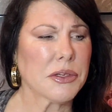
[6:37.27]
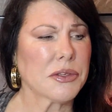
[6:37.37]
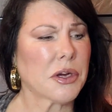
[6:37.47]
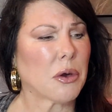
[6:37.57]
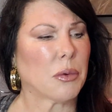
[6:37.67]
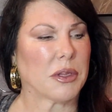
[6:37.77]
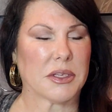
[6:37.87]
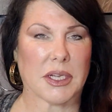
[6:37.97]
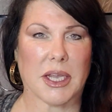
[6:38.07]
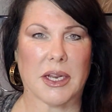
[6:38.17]
to start with,
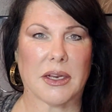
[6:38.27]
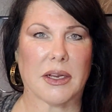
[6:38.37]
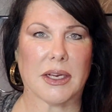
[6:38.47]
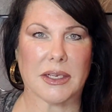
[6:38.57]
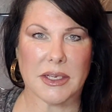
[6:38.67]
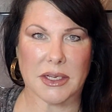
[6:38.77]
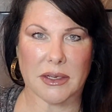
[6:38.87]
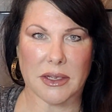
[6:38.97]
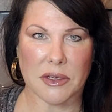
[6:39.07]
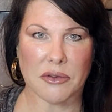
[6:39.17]

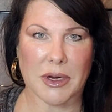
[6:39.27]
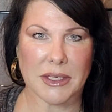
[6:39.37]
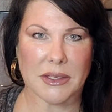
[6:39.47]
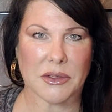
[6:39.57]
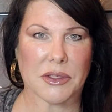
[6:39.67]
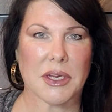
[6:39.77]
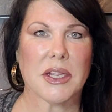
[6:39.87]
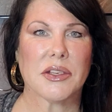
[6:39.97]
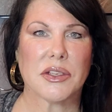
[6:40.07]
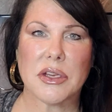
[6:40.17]
to address those,
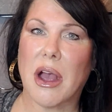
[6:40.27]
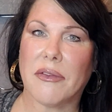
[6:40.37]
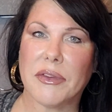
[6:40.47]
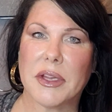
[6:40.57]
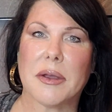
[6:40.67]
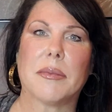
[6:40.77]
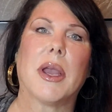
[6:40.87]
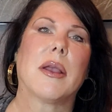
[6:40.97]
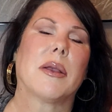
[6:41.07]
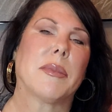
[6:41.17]
soften them,
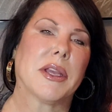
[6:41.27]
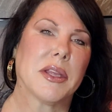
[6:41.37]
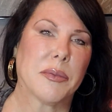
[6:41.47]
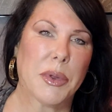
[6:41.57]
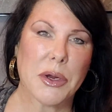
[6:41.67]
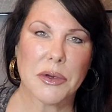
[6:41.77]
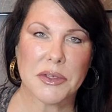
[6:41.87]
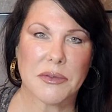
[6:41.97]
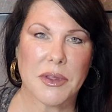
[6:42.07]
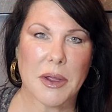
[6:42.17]
make the
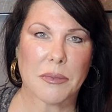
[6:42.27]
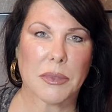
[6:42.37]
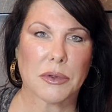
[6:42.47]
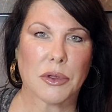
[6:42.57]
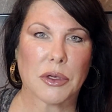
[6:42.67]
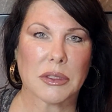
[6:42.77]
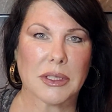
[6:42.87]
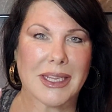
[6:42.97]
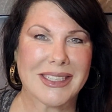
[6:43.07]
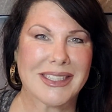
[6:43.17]
appearance of them look
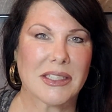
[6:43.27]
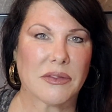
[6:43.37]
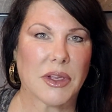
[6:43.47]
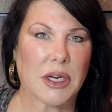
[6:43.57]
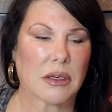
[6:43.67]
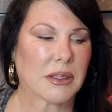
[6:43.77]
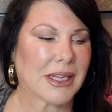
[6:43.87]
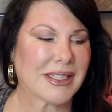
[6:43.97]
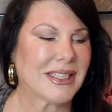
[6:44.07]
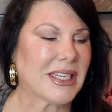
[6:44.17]
less severe,
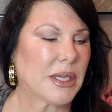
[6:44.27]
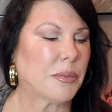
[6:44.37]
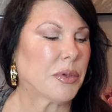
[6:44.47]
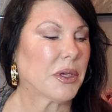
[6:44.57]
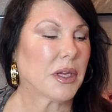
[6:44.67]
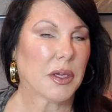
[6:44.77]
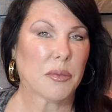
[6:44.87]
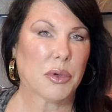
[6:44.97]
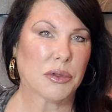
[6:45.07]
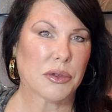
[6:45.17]
less deep.
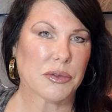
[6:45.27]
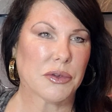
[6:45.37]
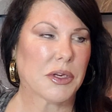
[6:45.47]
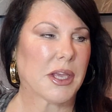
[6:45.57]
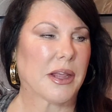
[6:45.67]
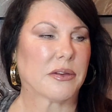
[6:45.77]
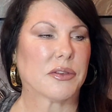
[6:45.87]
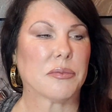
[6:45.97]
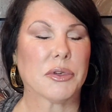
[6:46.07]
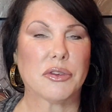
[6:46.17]
Put those two together.
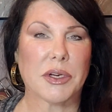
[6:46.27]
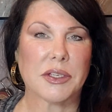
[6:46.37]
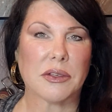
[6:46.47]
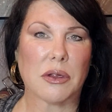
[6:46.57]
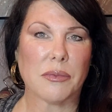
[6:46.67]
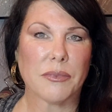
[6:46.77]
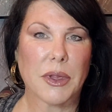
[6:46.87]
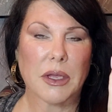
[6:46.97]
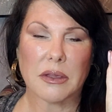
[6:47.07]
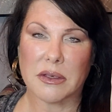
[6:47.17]
So Matrixyl,
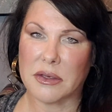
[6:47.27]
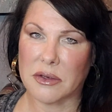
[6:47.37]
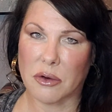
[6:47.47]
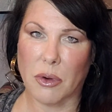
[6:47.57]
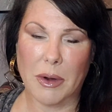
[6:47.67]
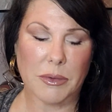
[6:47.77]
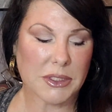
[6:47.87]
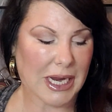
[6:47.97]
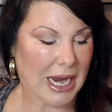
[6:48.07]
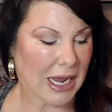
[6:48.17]
this is a great one
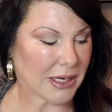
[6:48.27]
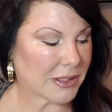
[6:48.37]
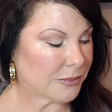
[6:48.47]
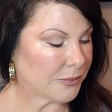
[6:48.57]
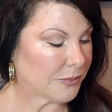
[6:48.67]
to add.